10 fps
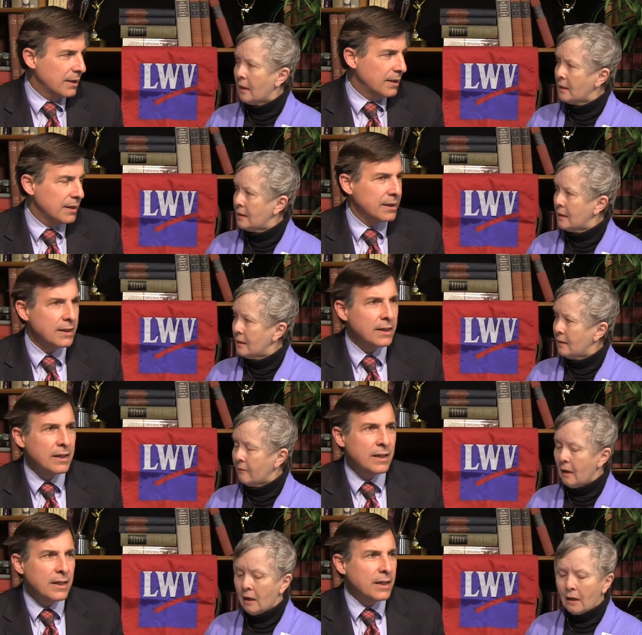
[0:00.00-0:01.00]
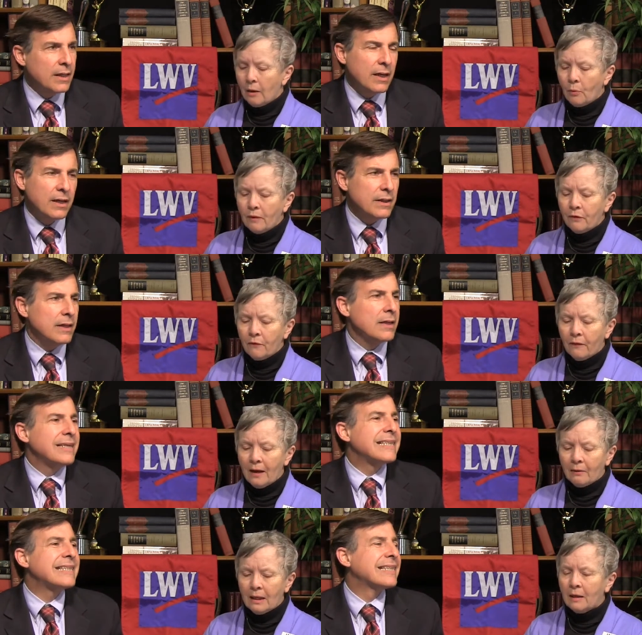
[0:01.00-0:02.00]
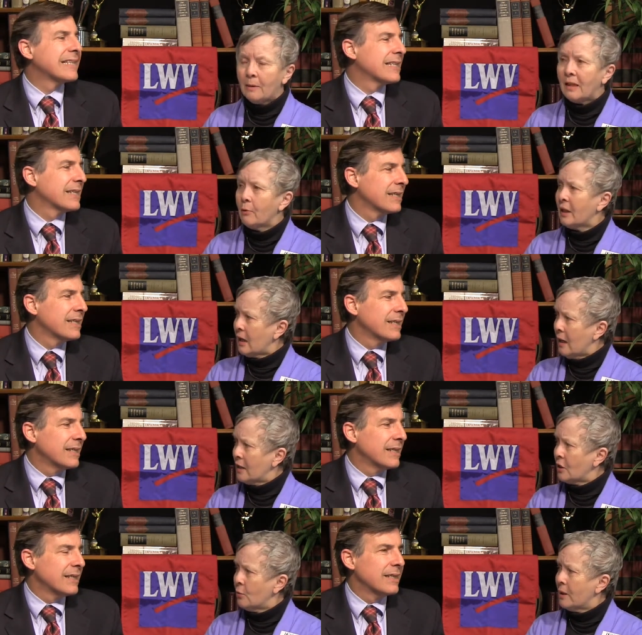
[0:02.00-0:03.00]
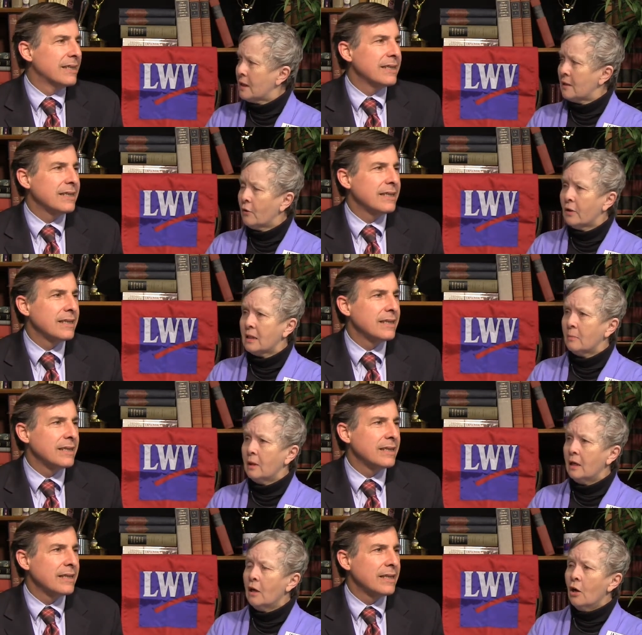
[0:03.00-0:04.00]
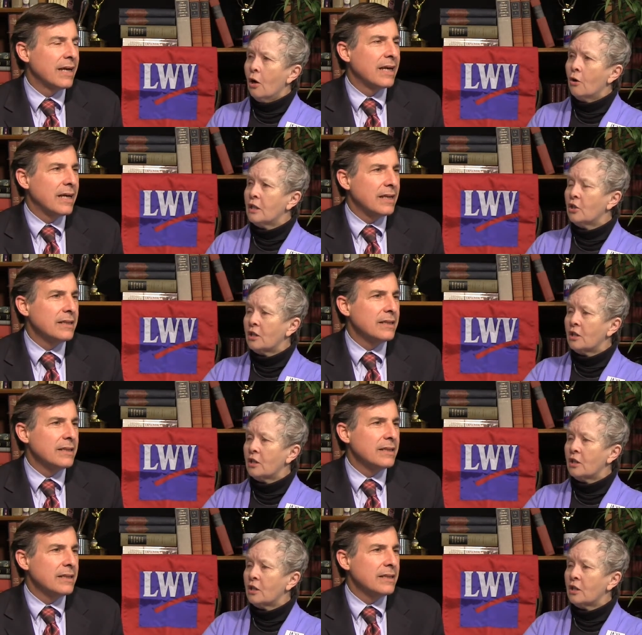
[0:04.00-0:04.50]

Speaker 1: policies that have got? What have oh, yeah. you found out about that? Were the consequences of all this money, or is it